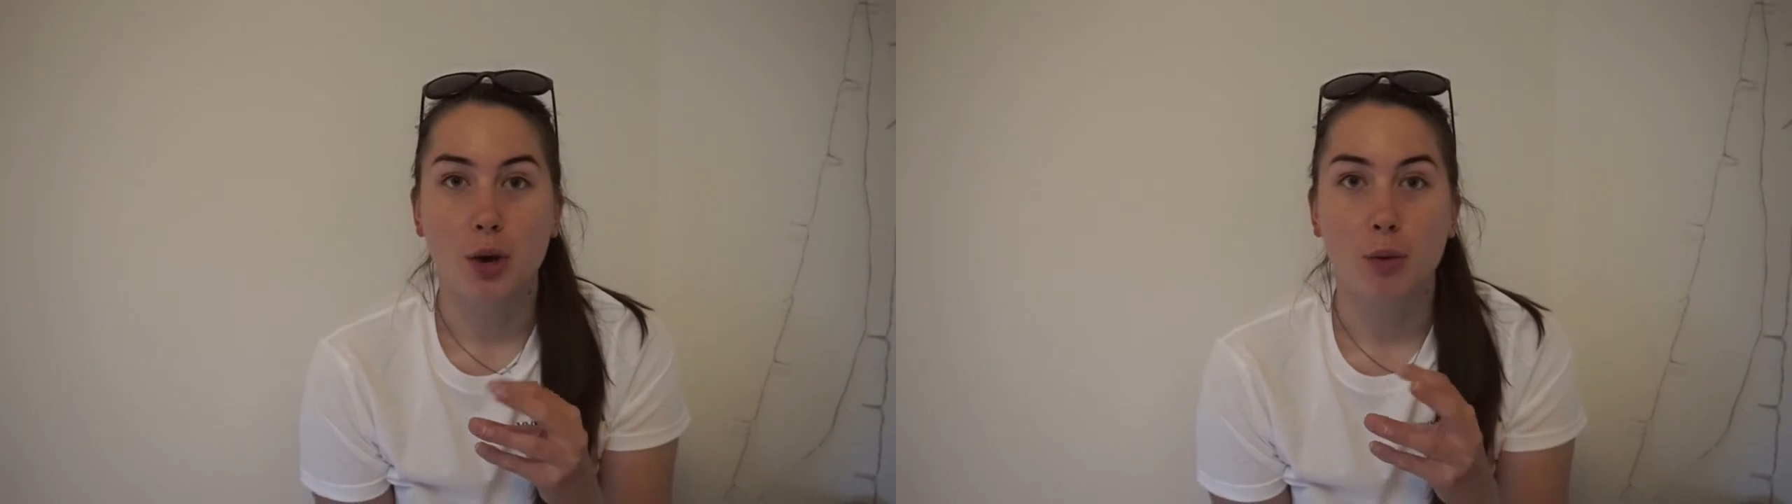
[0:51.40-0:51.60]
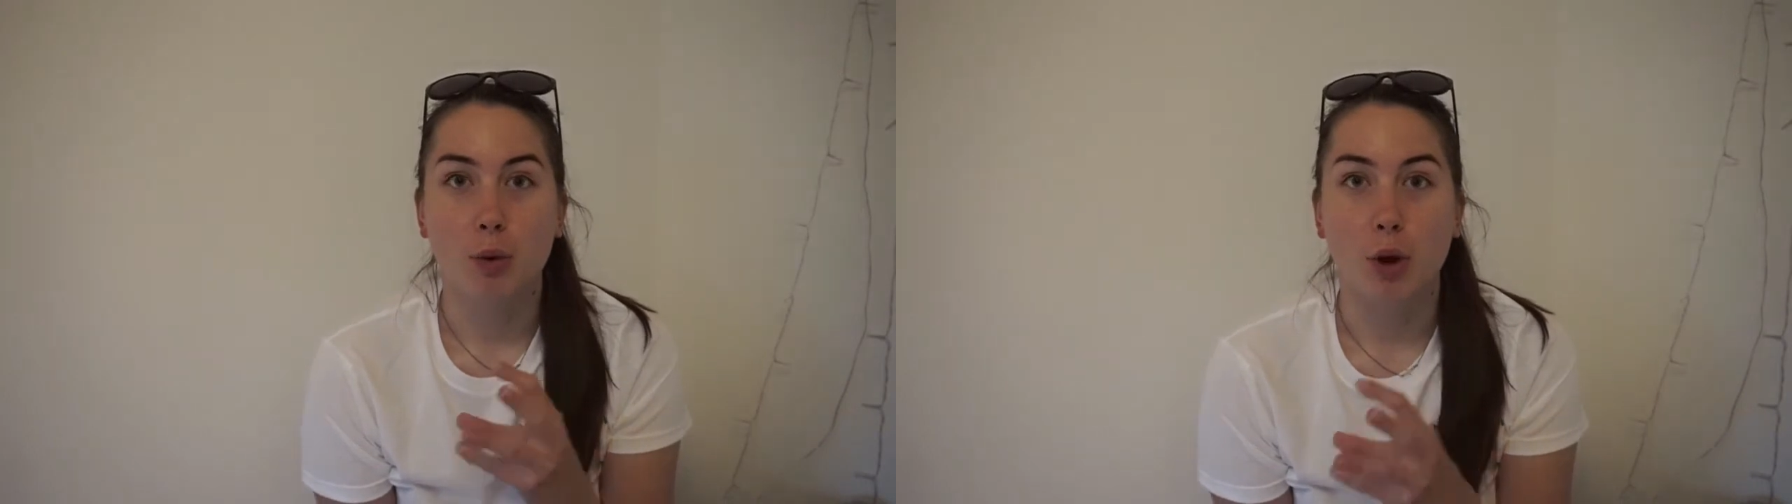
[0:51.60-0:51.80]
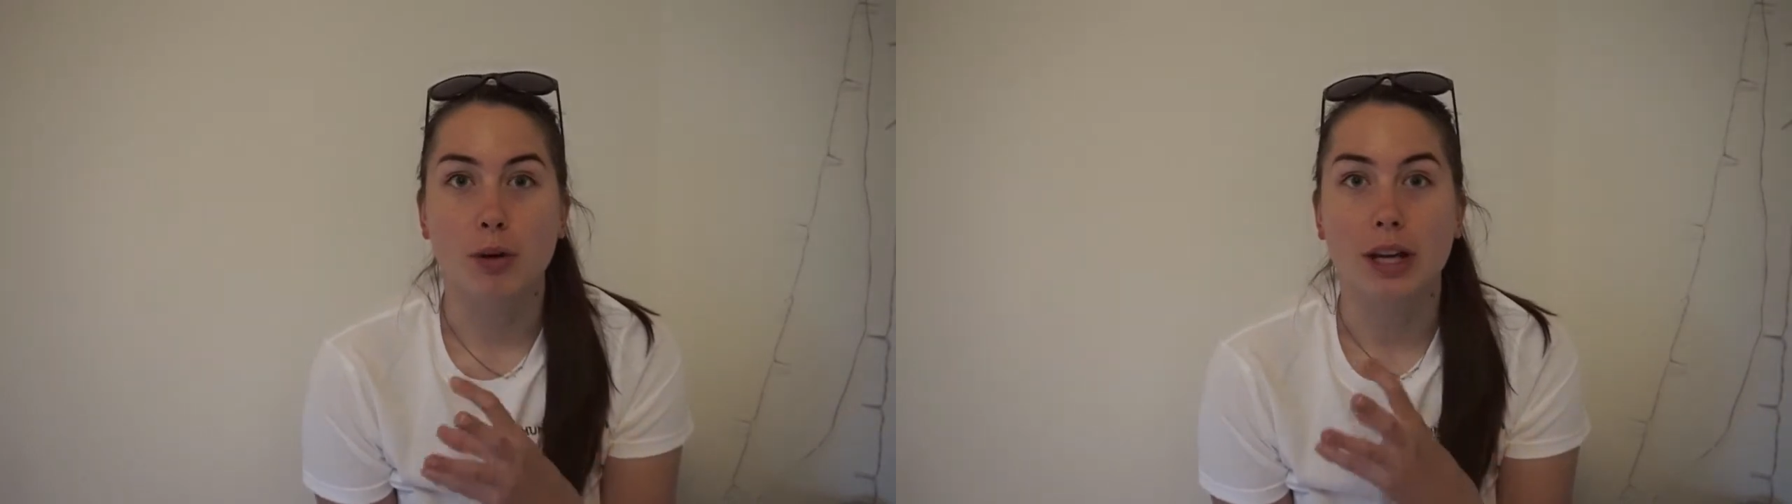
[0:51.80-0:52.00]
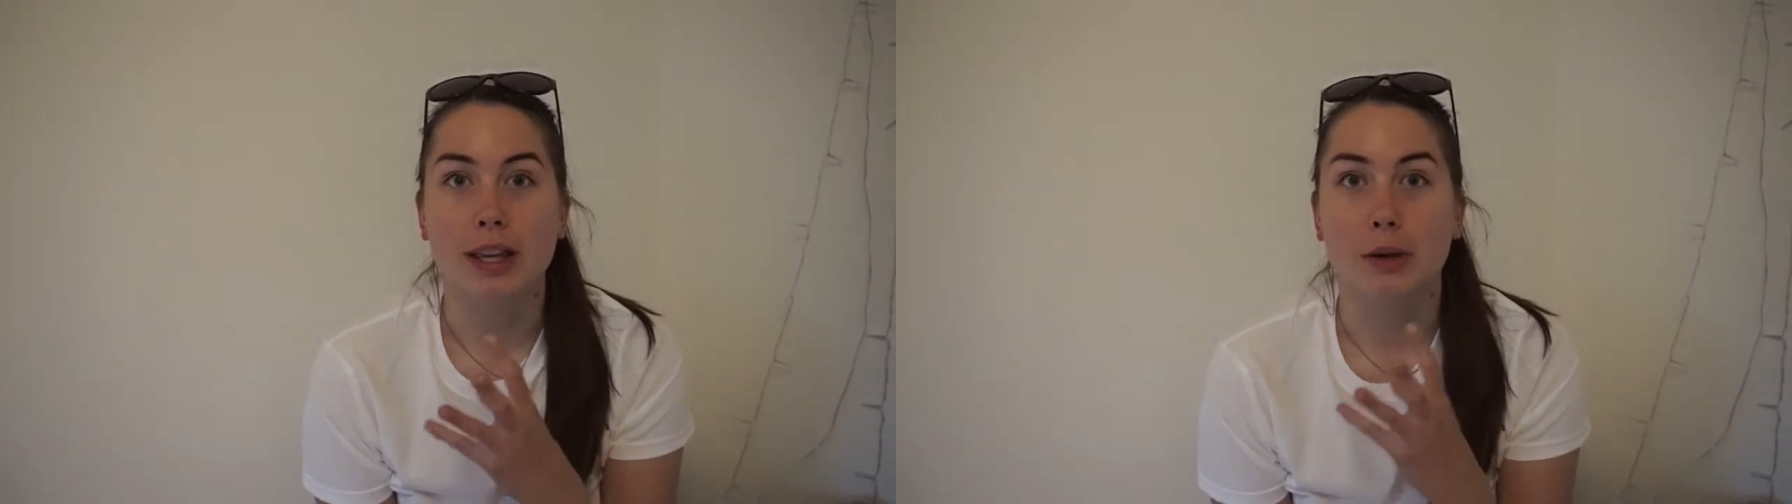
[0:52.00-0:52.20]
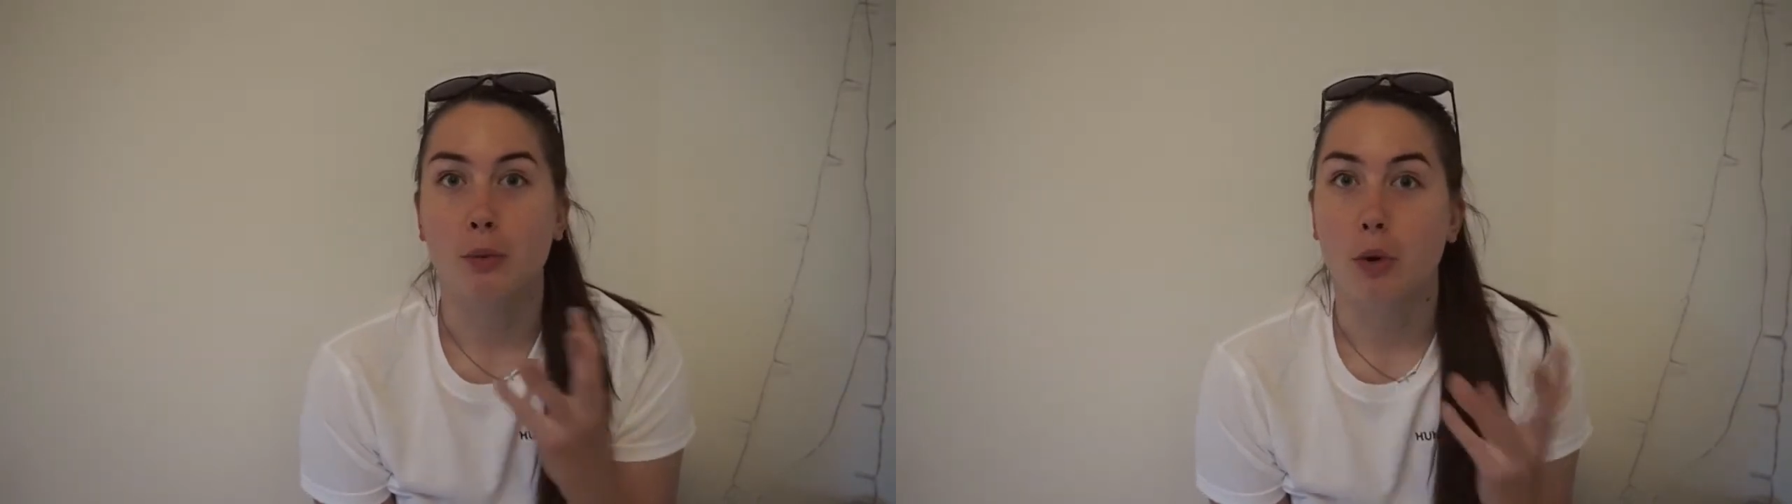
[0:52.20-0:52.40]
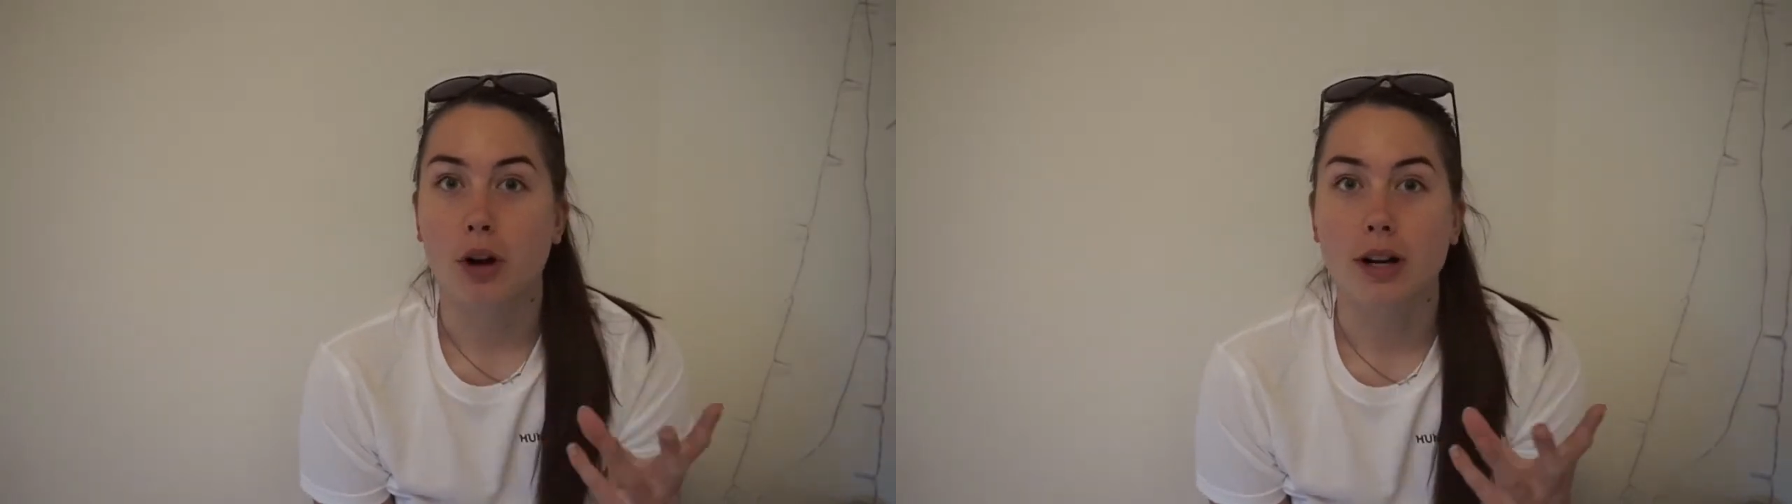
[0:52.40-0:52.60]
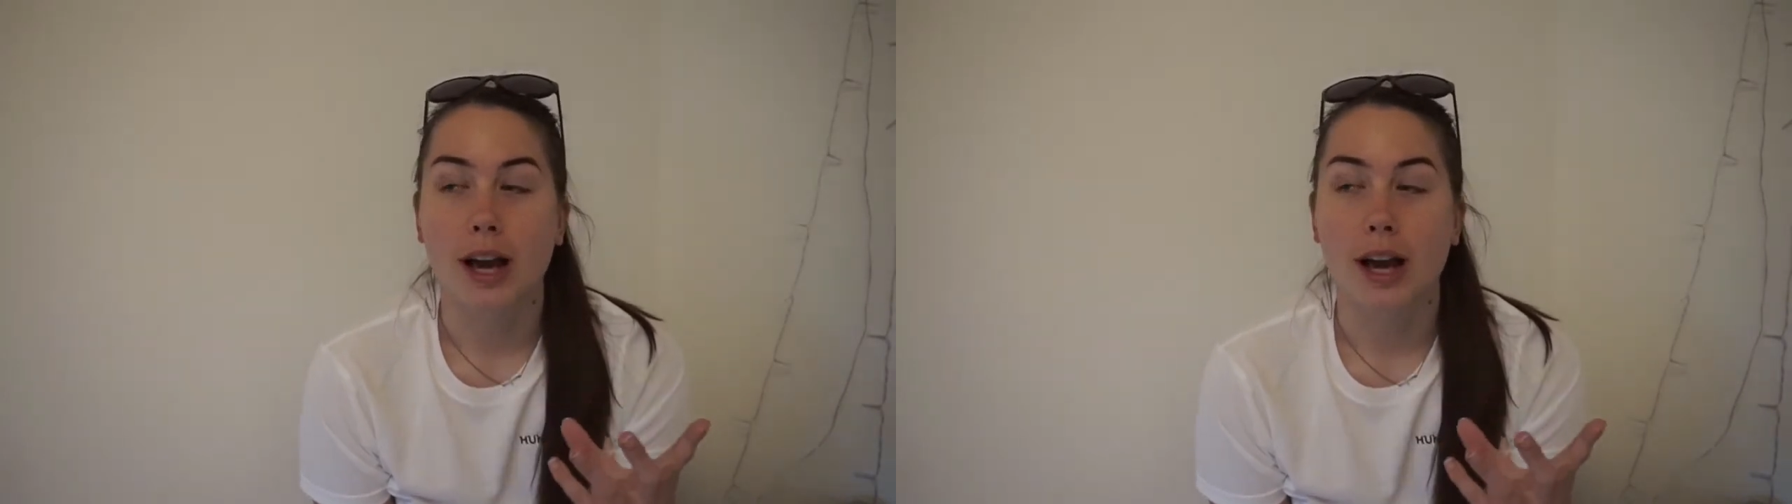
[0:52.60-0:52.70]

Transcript: won't either, one,